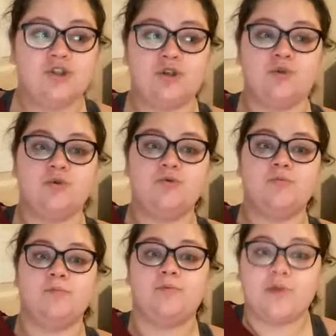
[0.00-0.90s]

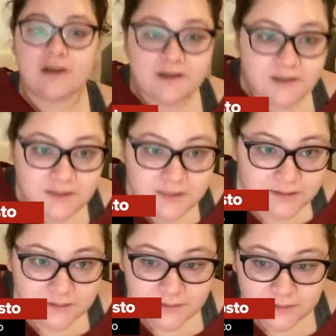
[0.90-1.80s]
to breathe
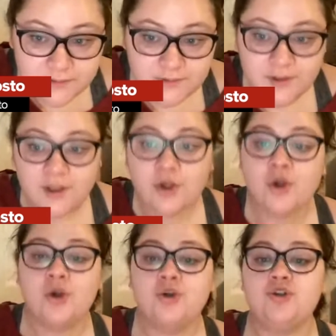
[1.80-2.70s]

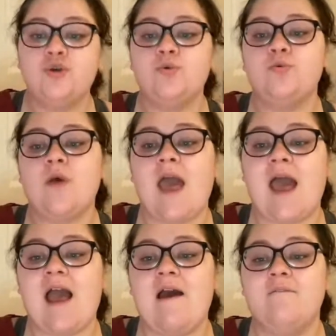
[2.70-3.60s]
to
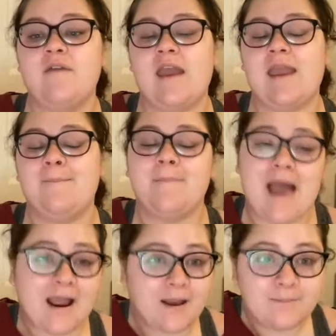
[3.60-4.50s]
have a
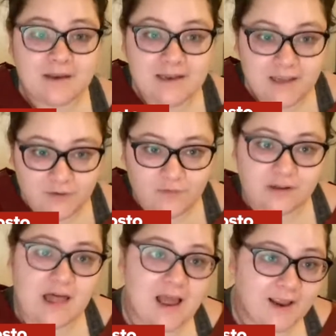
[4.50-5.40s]
backup that he can
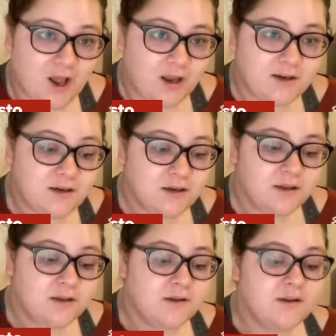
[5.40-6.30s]
rely on.
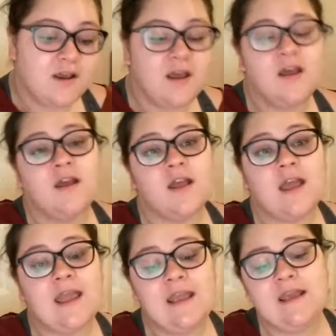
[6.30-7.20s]

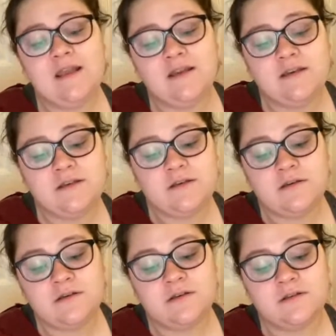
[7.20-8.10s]

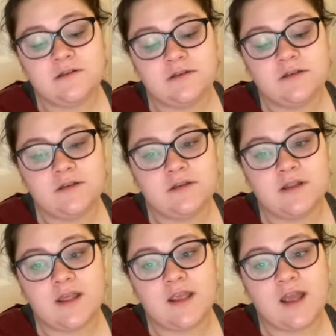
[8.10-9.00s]
And
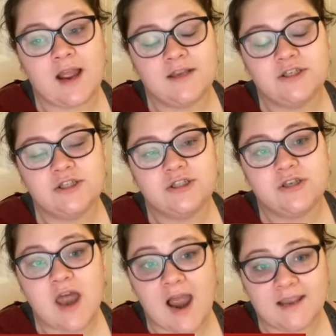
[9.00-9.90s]
I
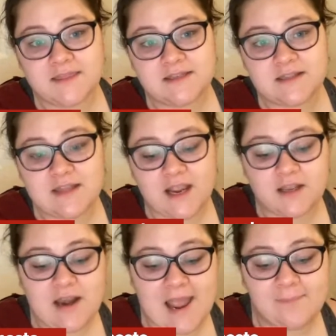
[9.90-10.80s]
I think that that
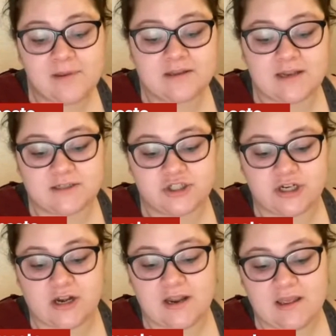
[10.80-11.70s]
could happen next
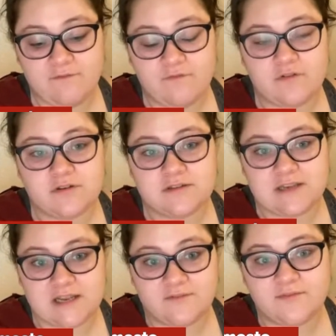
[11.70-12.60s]
year if
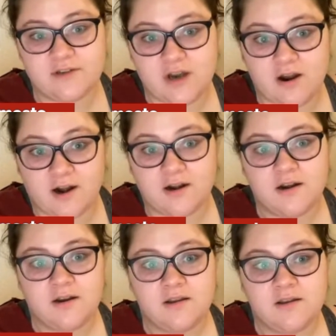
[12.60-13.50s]
Dan Vladar